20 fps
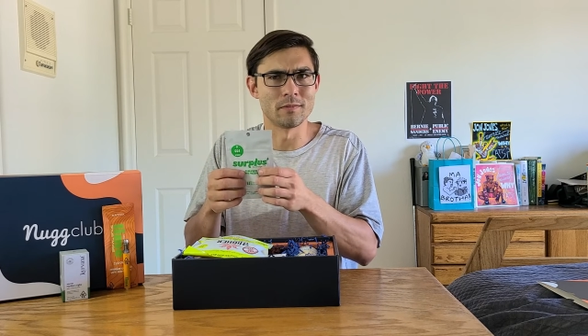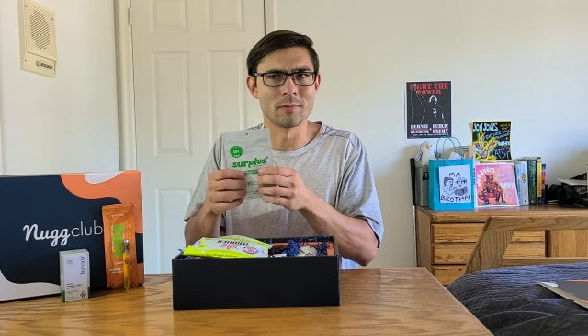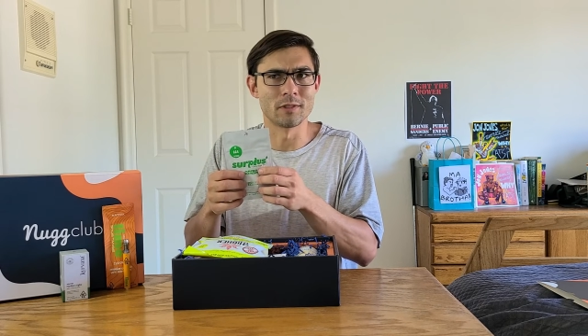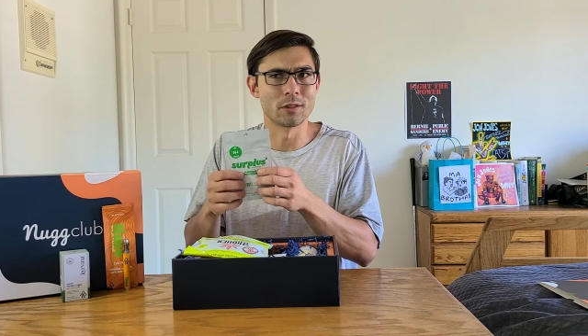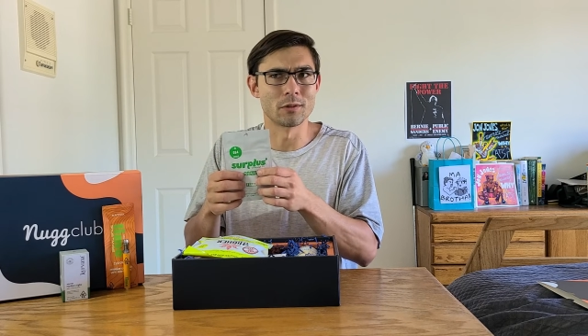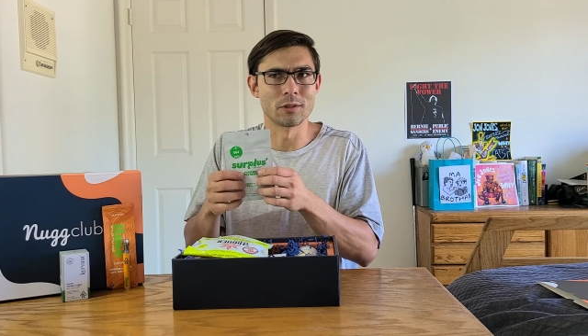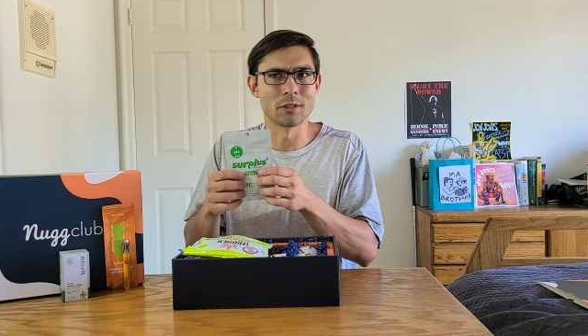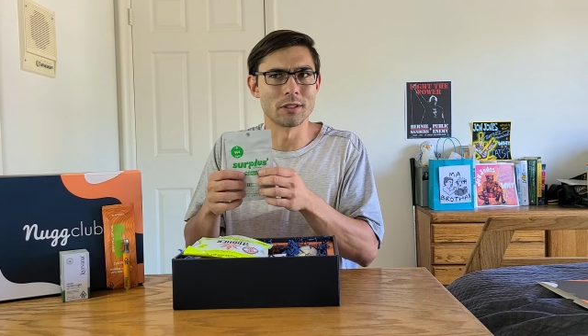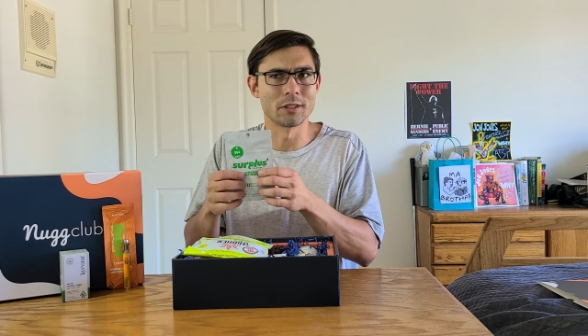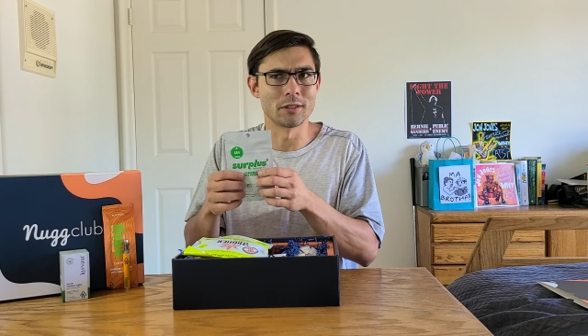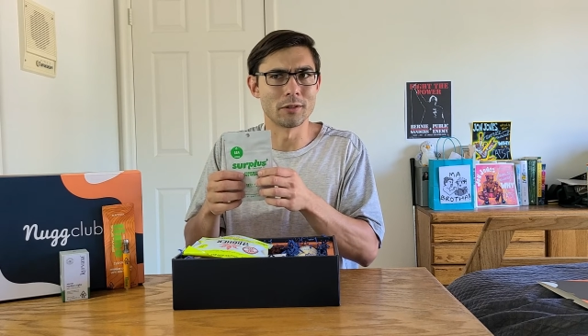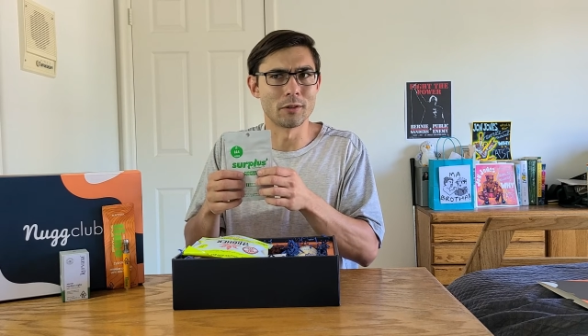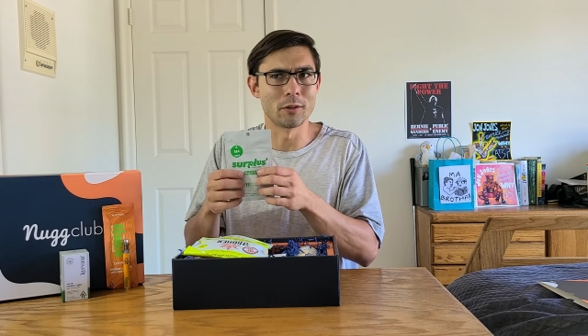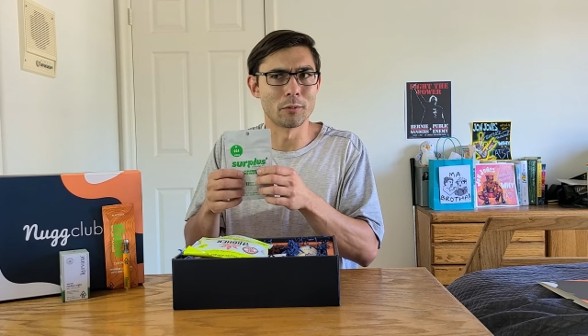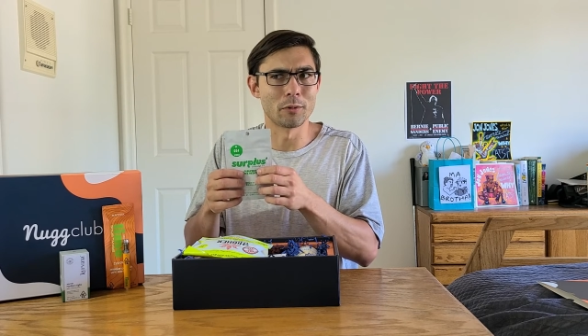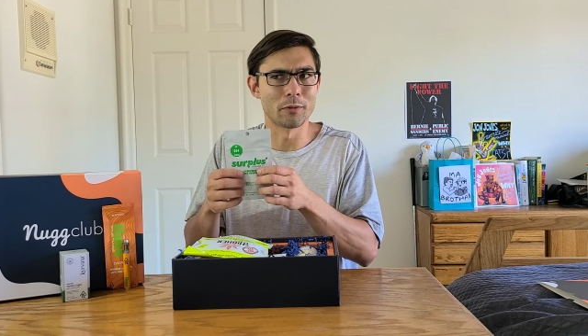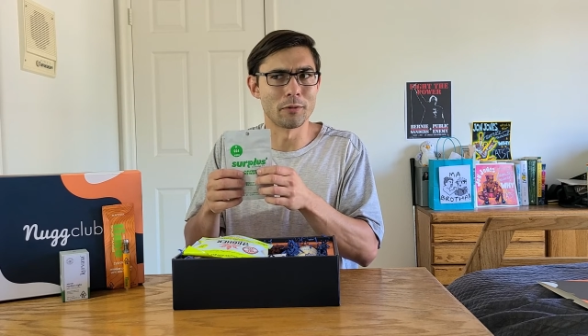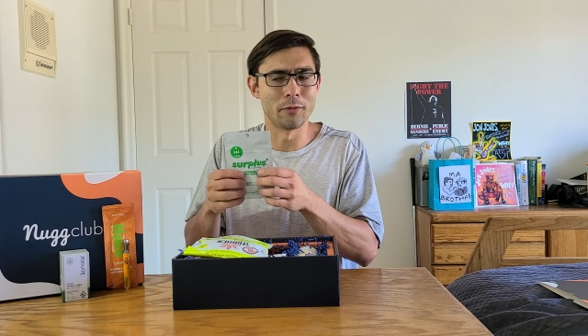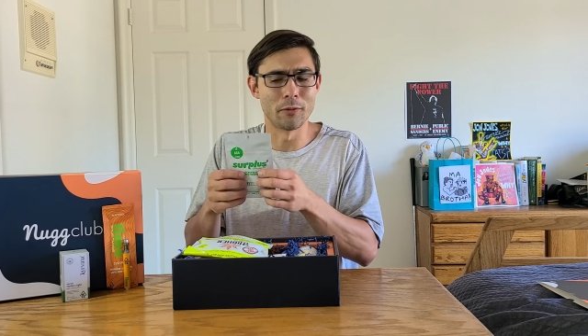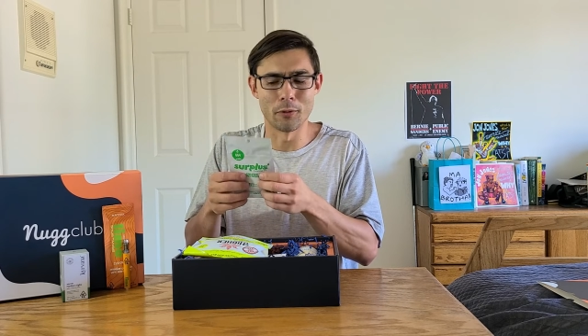Gorilla Glue
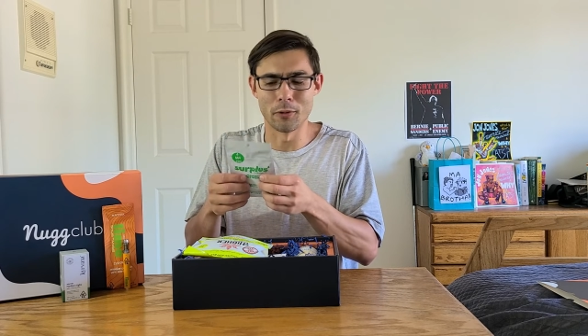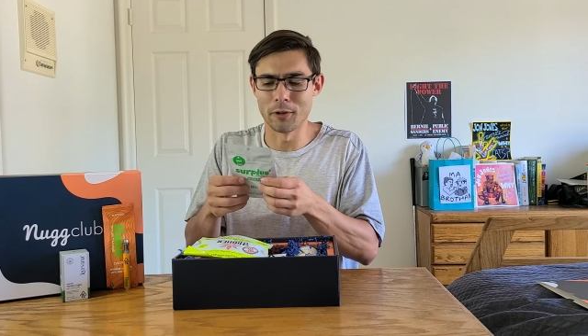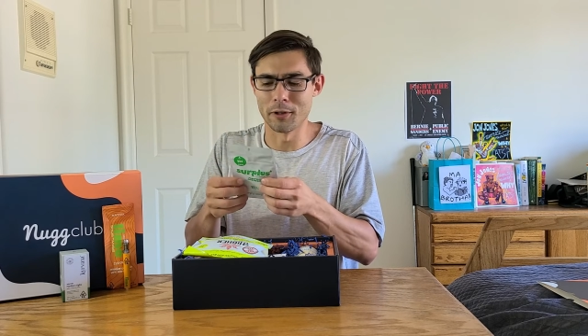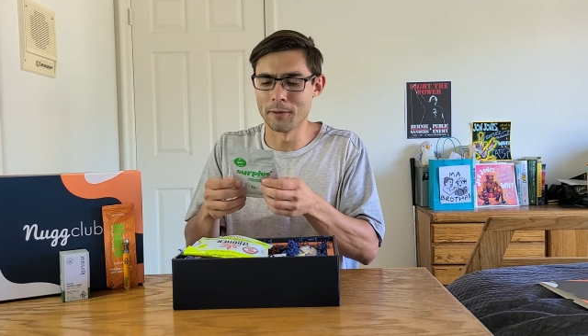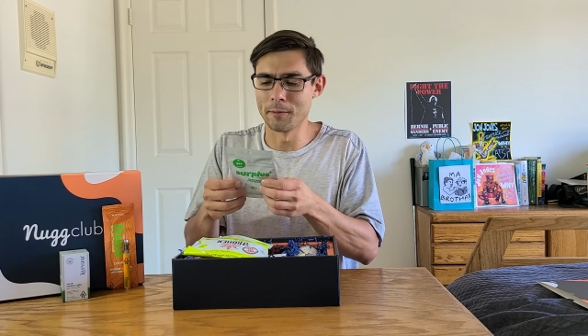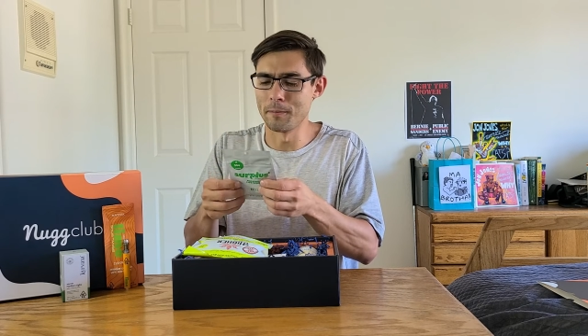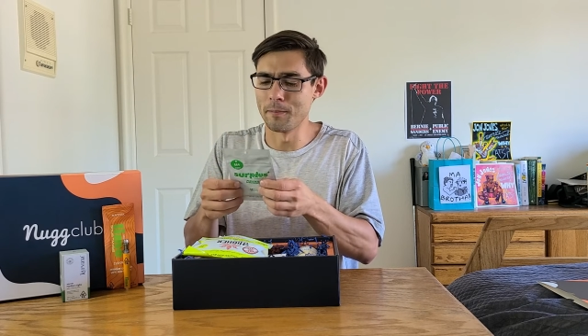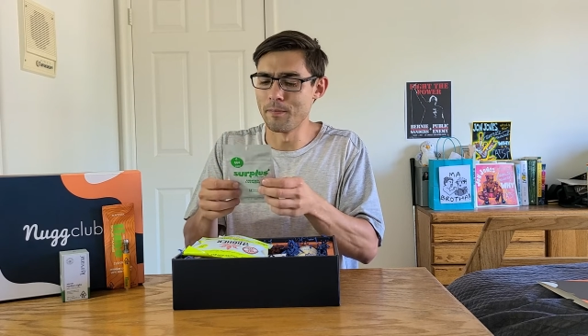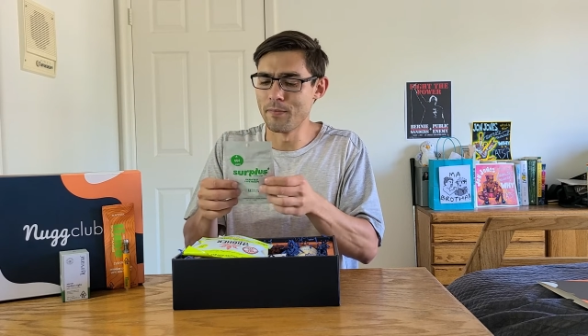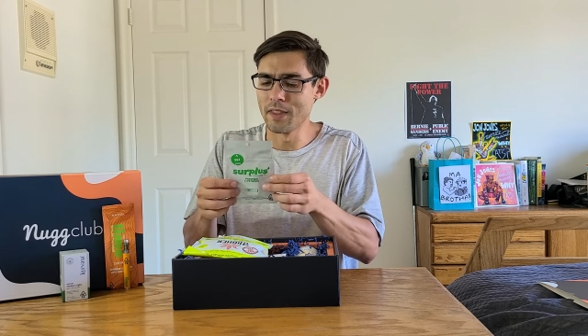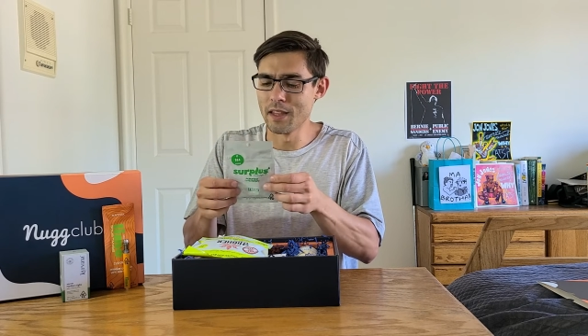number 4.